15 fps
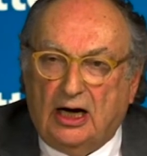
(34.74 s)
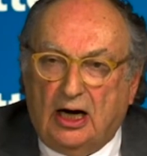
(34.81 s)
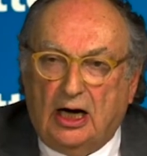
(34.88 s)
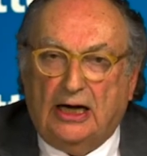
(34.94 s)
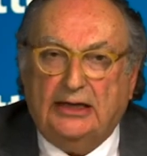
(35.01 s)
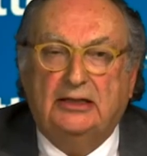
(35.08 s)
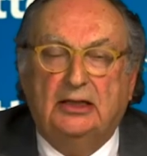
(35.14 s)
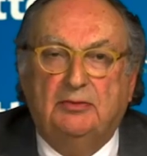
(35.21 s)

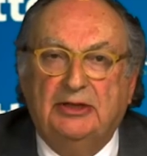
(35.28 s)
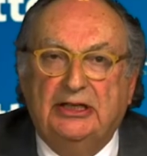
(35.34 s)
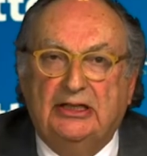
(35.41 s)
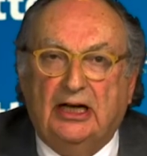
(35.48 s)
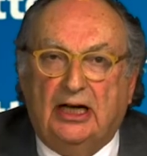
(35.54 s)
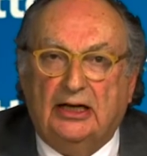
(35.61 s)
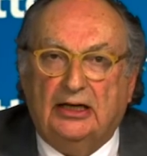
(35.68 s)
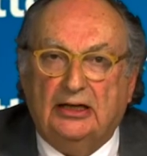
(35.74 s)
ought to be
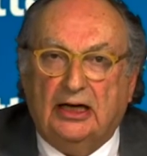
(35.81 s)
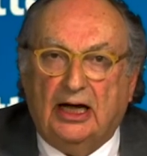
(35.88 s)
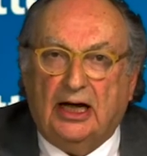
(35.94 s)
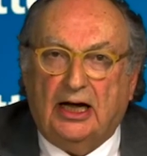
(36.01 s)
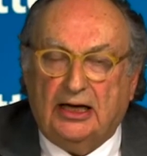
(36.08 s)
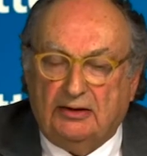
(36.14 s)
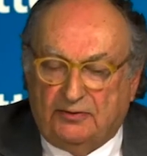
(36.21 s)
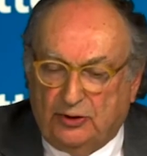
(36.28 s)
done
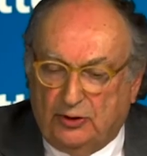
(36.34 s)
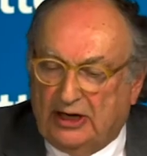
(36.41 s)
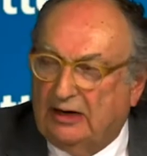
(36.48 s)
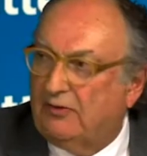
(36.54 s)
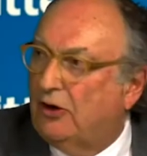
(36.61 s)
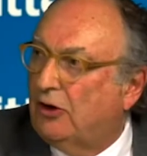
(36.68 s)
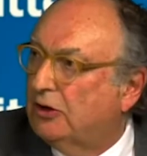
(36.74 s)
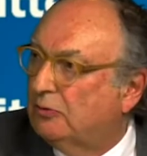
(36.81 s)
if you
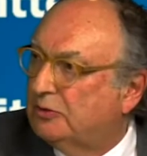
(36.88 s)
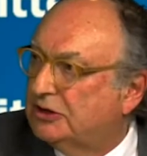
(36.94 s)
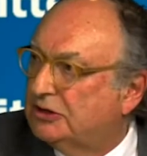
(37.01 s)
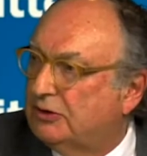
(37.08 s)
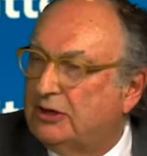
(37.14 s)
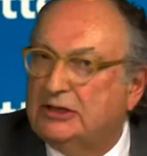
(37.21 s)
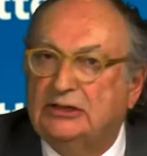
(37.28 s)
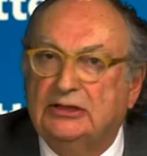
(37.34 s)
have all the
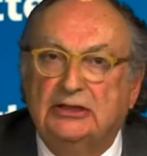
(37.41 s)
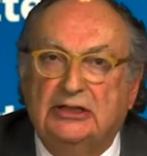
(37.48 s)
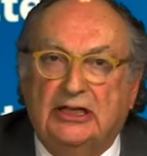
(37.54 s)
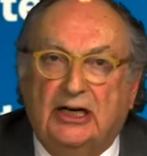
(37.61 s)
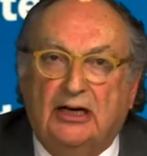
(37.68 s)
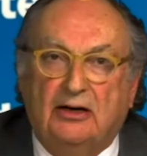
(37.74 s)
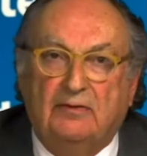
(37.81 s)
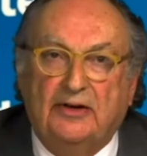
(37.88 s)
resources that
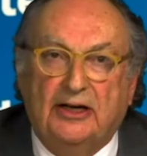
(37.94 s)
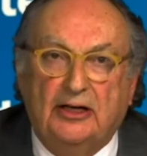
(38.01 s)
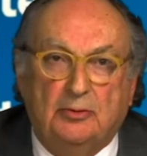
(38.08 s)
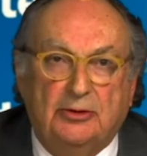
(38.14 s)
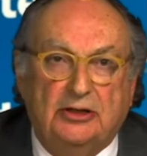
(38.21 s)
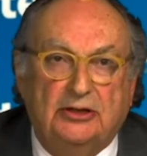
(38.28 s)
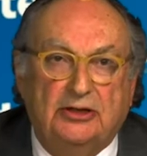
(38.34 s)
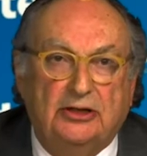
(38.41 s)
are
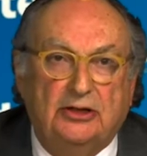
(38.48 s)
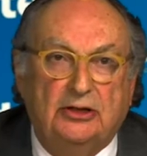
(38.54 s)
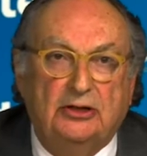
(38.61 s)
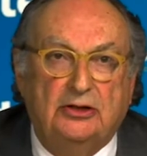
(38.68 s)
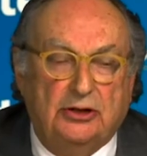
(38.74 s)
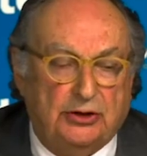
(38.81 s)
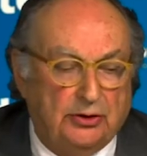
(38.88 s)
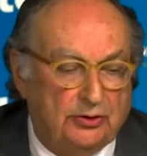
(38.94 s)
available to,
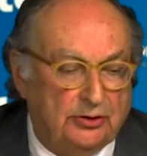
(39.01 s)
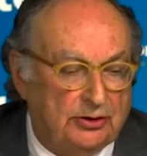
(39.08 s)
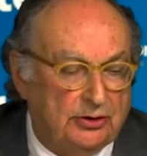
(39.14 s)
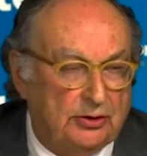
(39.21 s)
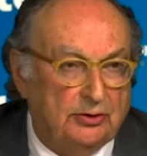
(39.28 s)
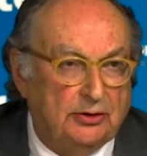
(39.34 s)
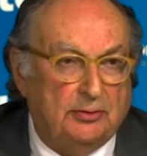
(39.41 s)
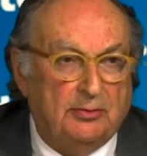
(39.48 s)
to you to
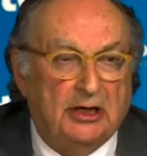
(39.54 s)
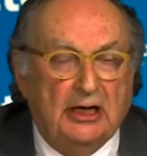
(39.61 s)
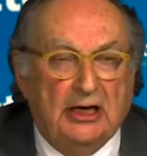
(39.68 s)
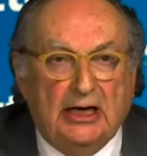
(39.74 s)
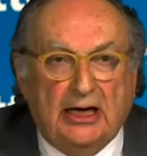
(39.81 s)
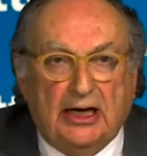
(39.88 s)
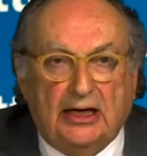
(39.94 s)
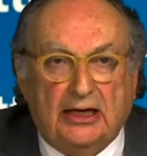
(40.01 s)
do them.
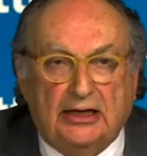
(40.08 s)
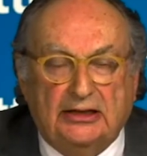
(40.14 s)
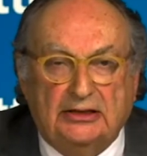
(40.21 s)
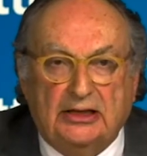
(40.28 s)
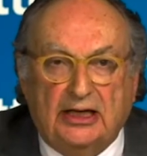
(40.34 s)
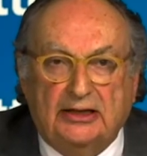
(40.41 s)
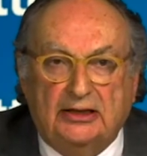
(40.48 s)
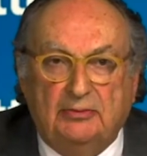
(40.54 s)
And I'd
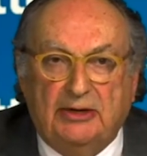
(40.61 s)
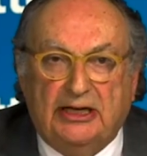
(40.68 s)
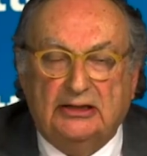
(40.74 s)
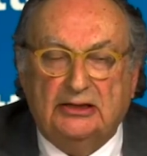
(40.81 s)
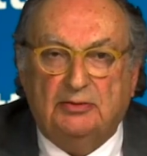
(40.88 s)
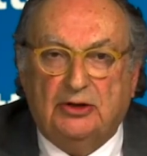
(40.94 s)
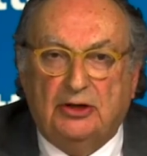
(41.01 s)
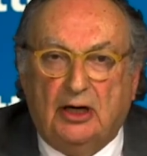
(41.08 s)
just like to make
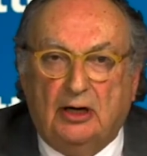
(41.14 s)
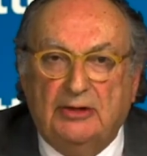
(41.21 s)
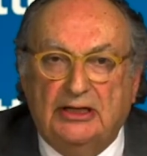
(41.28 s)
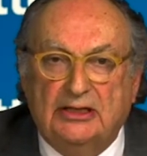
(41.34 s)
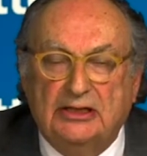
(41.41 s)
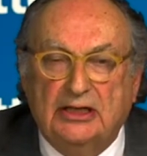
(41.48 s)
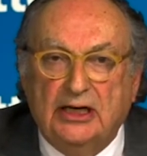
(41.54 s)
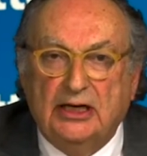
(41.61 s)
some
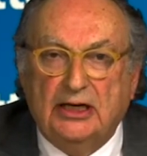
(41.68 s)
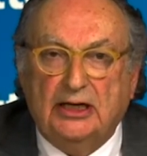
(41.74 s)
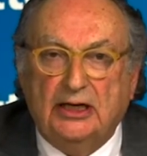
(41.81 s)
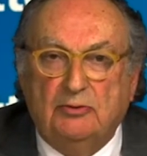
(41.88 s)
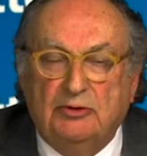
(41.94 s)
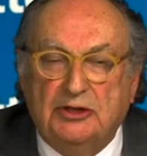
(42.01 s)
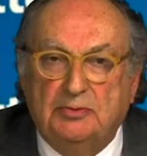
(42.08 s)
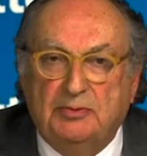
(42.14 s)
comments
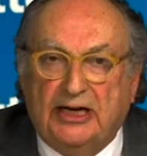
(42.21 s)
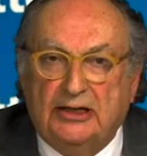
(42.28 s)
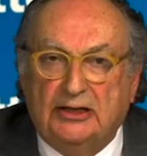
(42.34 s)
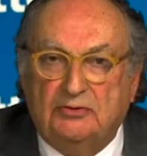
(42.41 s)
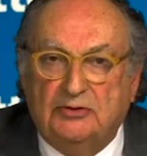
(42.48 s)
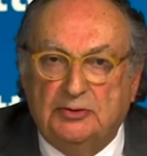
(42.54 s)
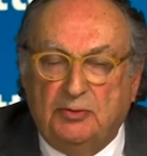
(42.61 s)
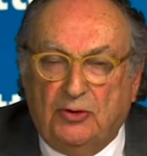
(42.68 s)
in respect
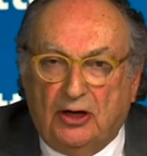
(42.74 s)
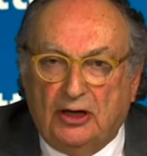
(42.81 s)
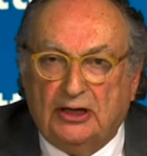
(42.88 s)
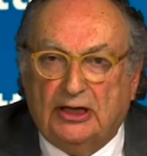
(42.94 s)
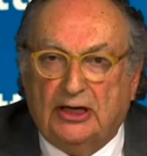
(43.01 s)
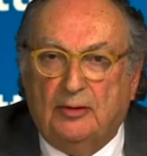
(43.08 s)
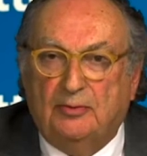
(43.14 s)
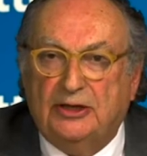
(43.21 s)
of smaller
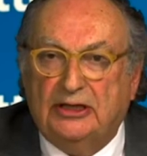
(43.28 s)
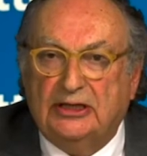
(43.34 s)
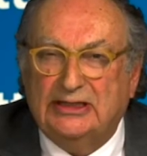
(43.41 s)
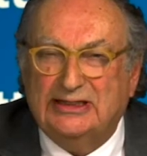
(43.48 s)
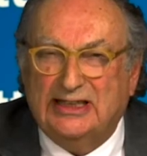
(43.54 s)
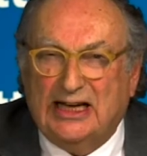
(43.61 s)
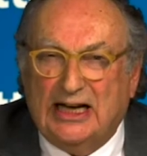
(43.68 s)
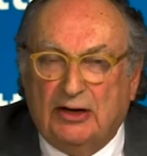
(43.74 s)

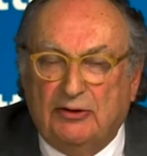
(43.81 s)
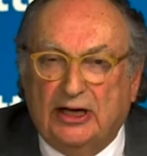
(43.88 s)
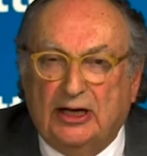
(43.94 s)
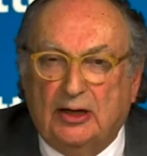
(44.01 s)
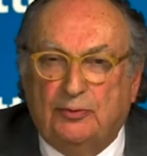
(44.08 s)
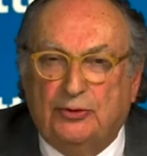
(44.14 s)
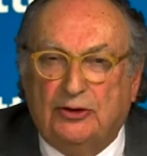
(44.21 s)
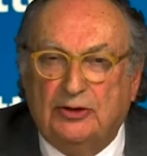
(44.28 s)
companies and how they
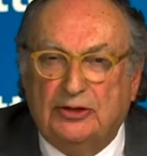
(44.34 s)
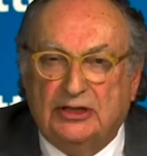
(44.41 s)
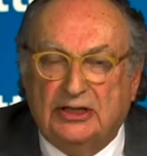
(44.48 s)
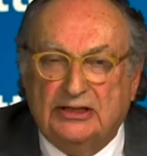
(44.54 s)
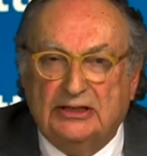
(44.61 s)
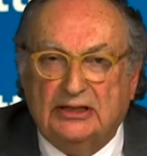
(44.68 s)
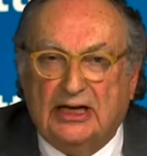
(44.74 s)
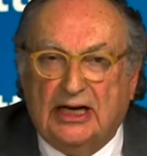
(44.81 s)
approach
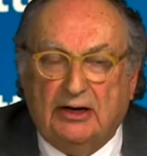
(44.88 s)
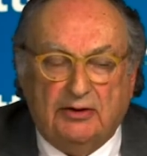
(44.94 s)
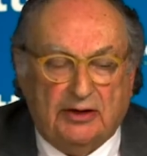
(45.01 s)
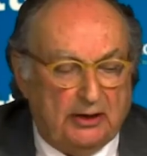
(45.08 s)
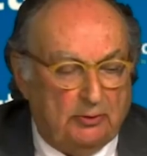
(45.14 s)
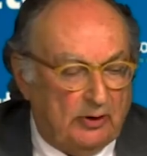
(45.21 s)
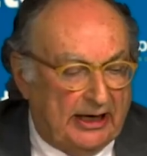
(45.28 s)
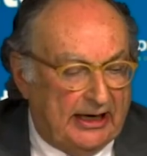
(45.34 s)
this and how
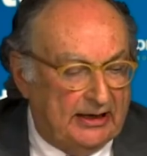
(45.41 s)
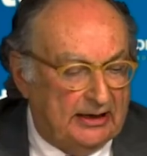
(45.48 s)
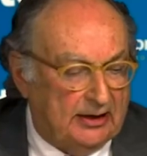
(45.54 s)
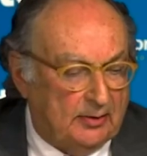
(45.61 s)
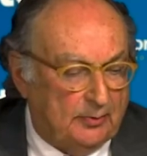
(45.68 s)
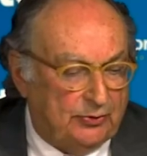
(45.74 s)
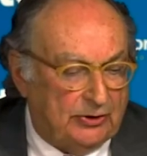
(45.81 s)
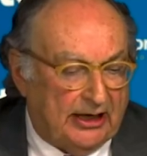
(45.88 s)
they rank
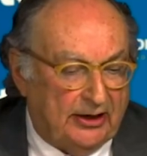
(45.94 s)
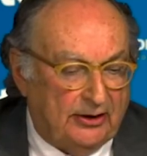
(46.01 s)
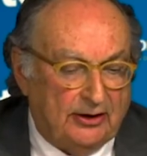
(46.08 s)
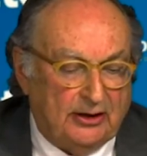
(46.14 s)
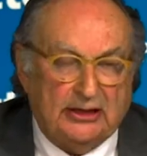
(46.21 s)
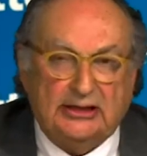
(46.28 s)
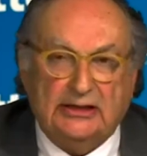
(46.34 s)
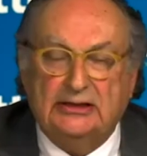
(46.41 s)
their
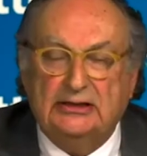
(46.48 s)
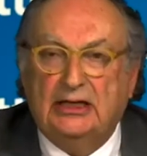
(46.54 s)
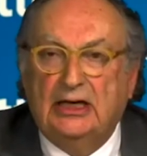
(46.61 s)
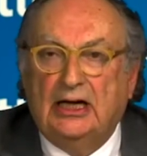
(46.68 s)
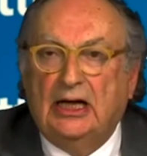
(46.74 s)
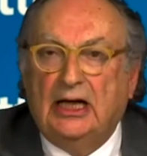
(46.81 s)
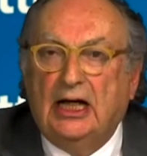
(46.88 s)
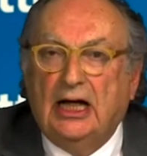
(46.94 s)
priorities.
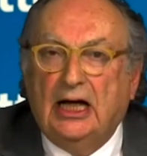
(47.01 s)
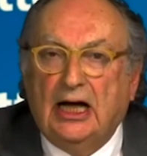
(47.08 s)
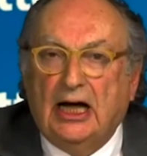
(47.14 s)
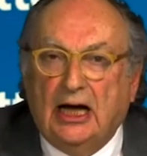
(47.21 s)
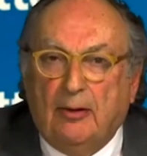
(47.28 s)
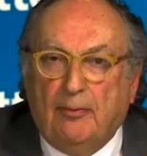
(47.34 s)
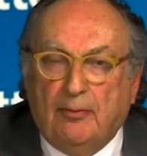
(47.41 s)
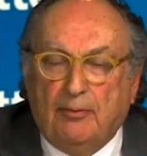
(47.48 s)

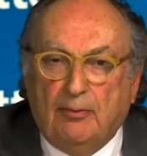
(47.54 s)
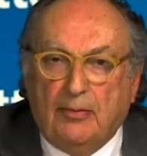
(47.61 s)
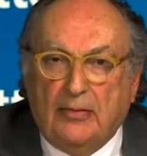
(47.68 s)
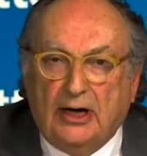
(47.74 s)
Um,